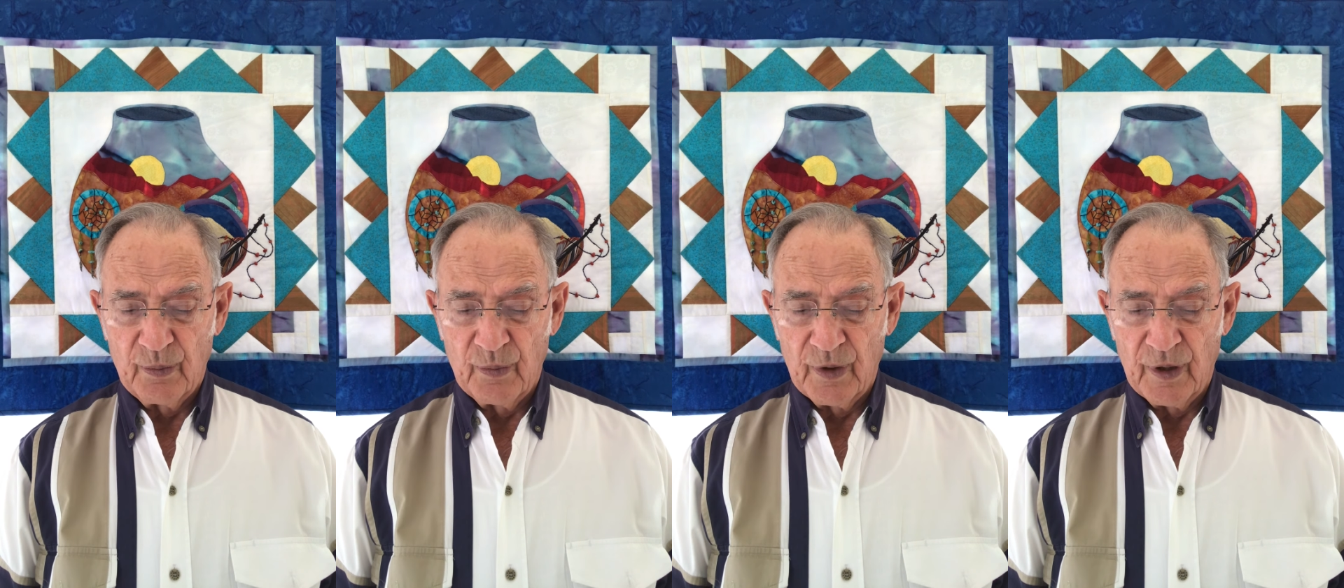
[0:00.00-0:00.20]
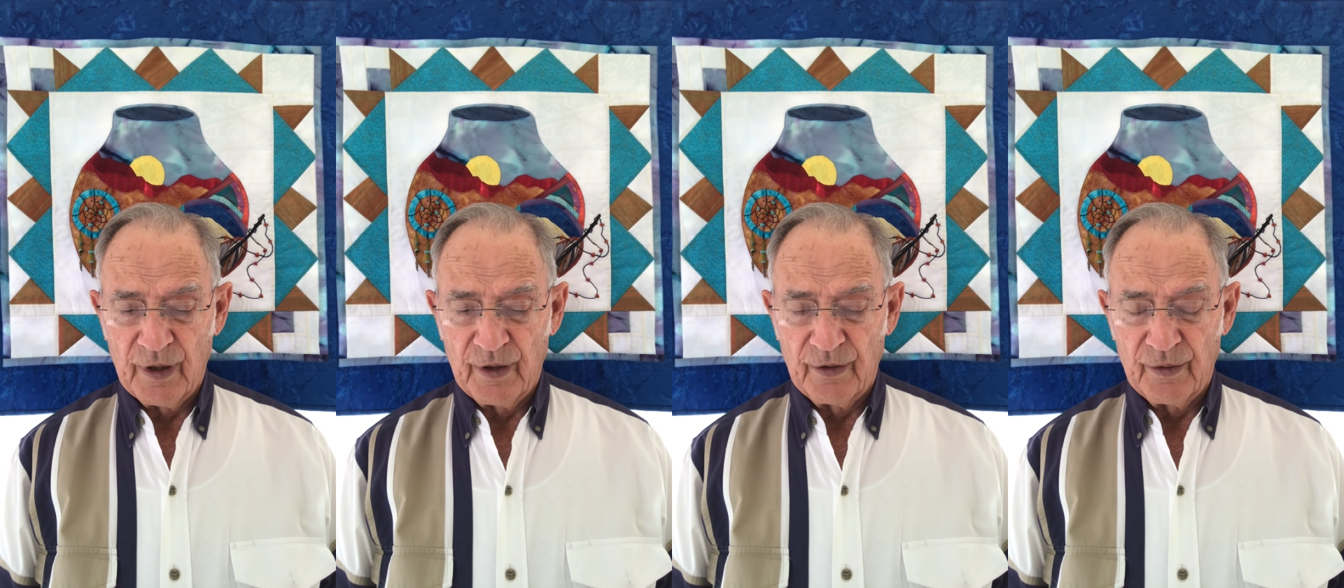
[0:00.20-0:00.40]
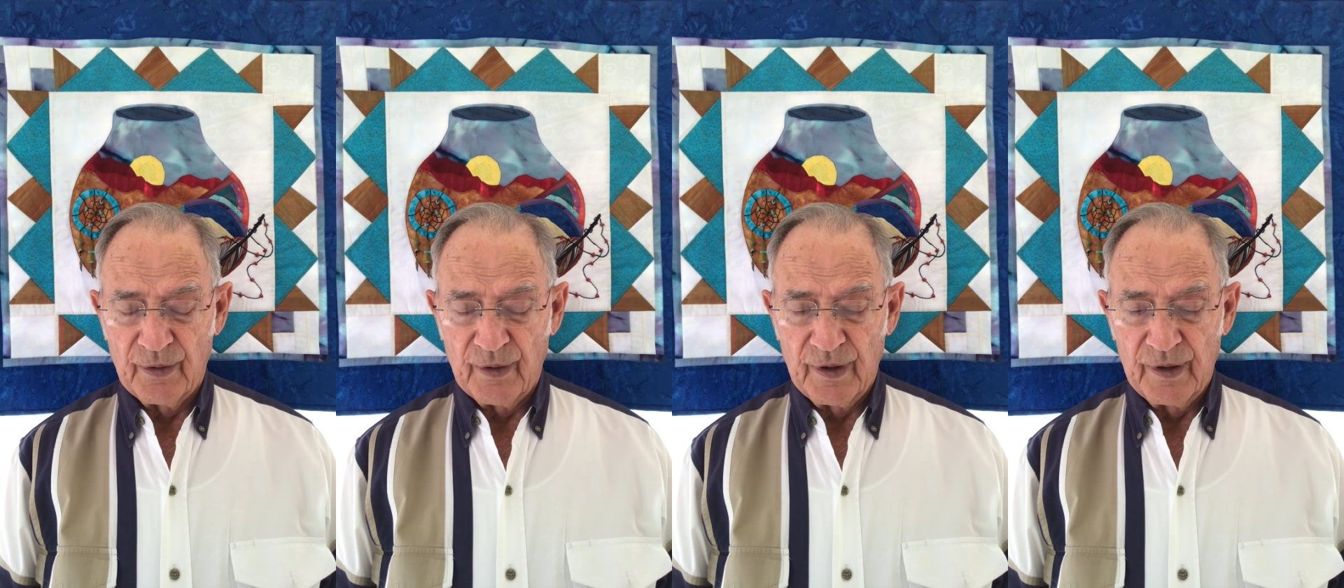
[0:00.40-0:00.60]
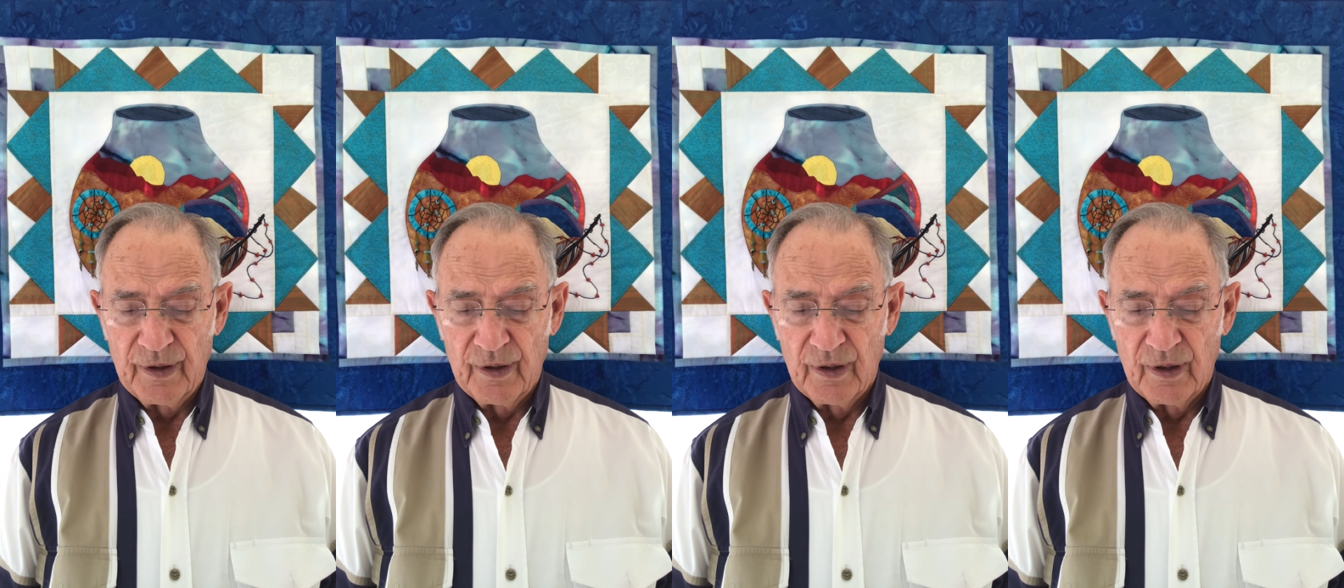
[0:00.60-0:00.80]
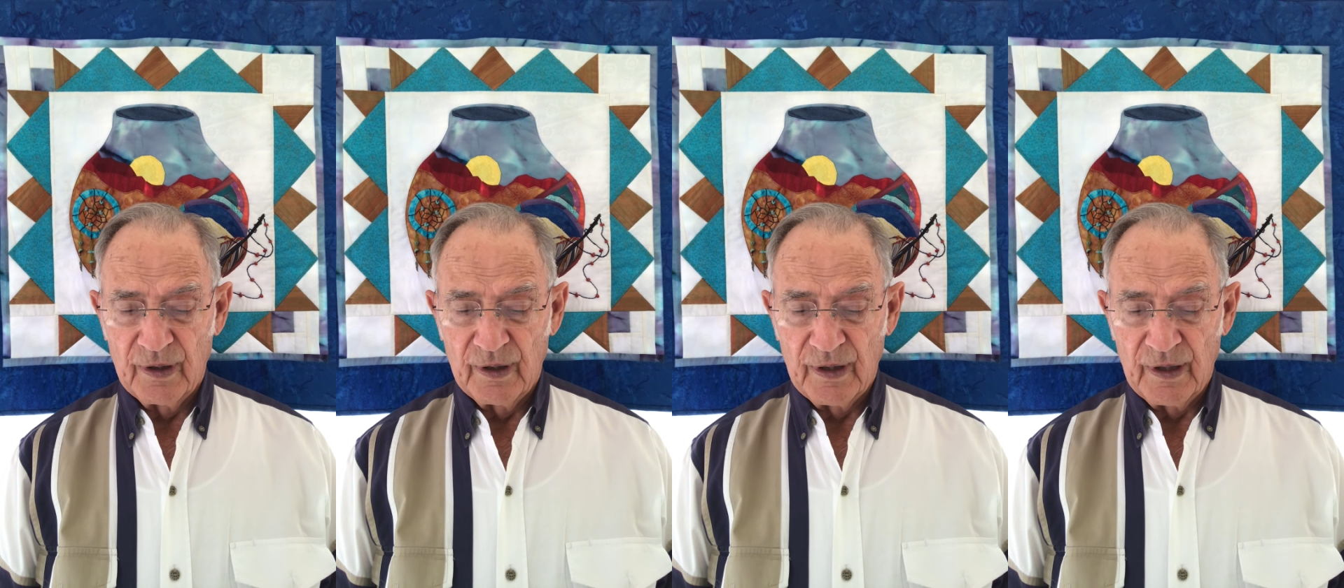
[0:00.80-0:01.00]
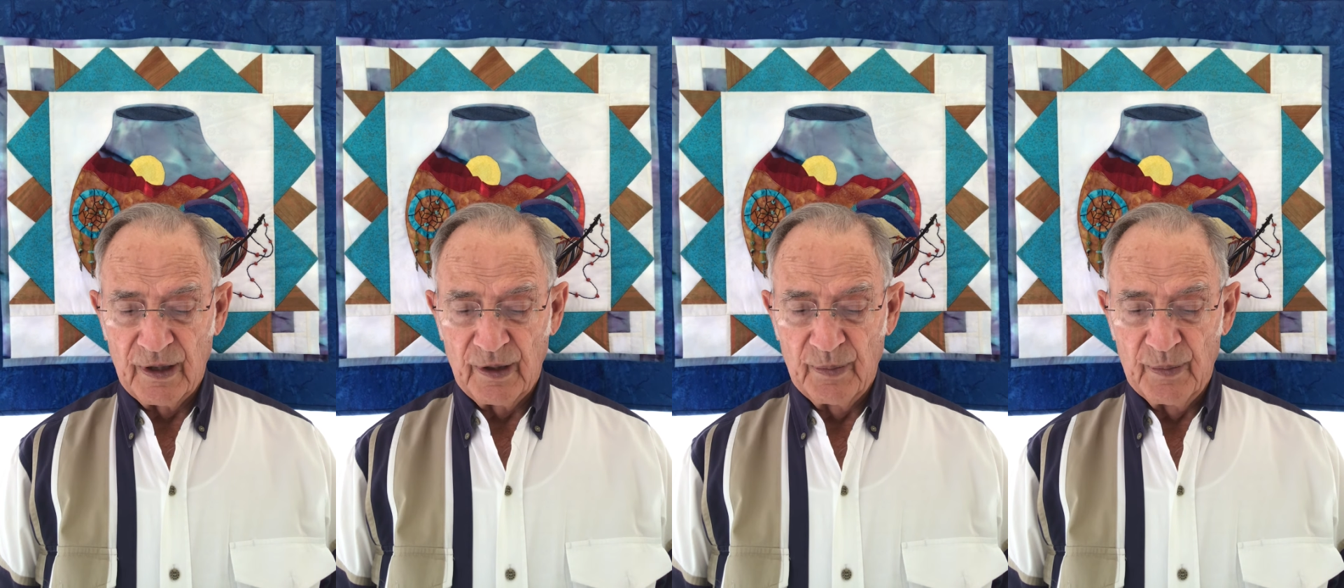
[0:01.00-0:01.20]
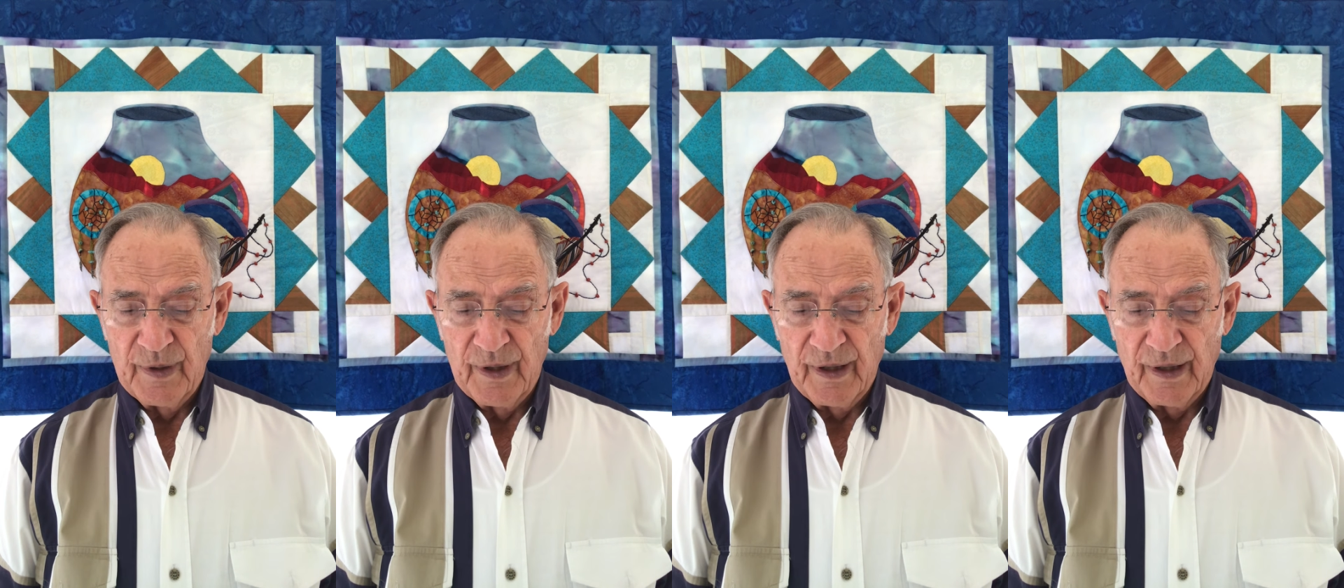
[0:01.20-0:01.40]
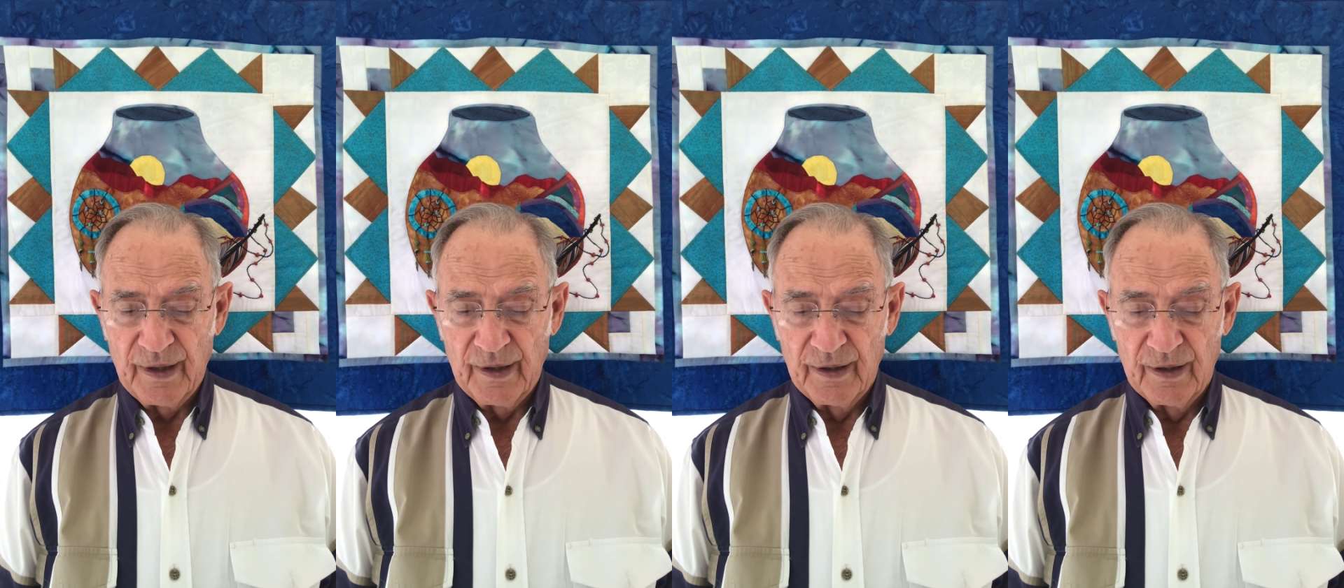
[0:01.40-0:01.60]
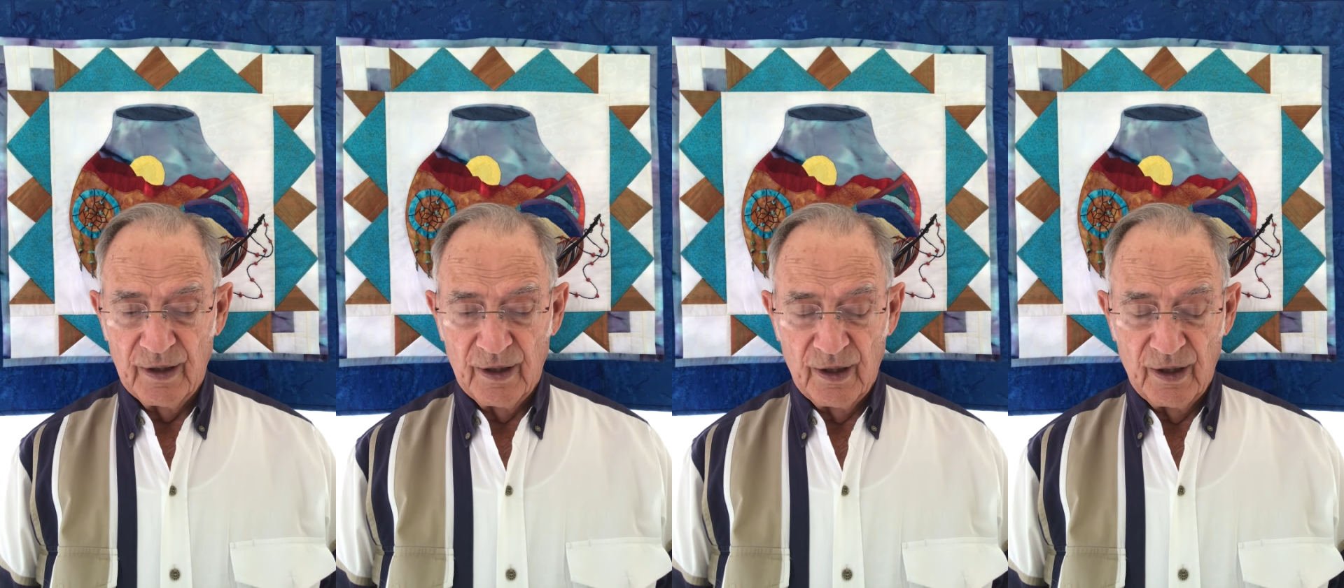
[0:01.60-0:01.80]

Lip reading: brethren. Amen.